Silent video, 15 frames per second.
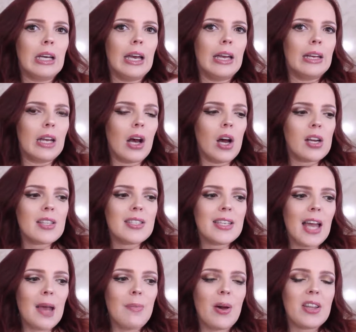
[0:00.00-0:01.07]
and honestly,
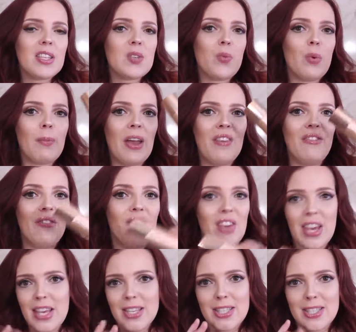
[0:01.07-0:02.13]
I bought this for my
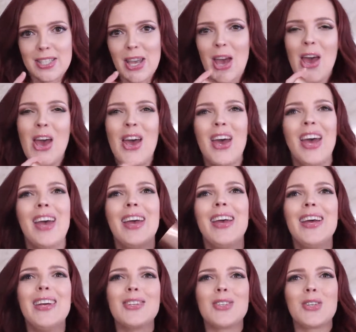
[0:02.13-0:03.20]
face
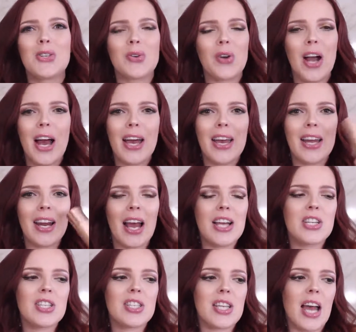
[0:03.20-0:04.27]
to try, and
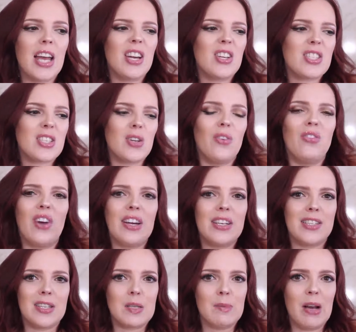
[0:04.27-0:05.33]
I just don't find
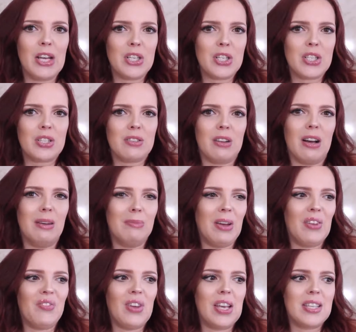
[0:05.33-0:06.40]
it does much on
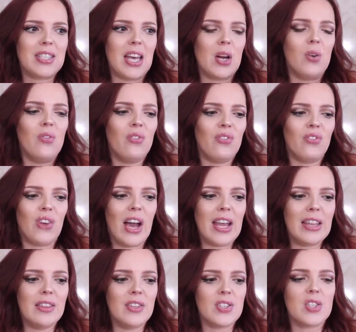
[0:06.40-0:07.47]
my face. I don't
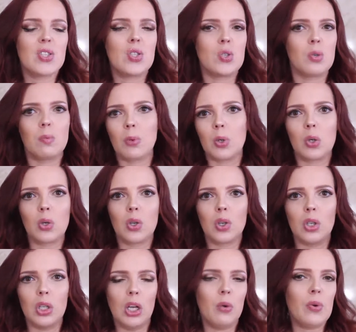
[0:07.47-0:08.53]
find this super
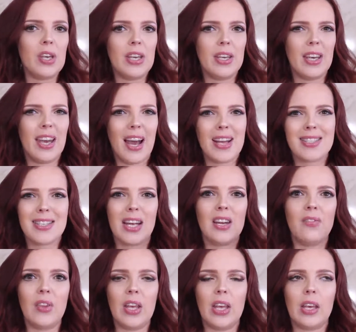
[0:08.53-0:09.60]
glowy. It has kind
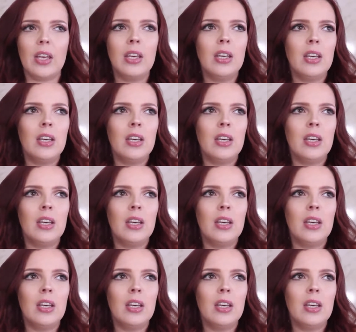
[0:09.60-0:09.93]
of like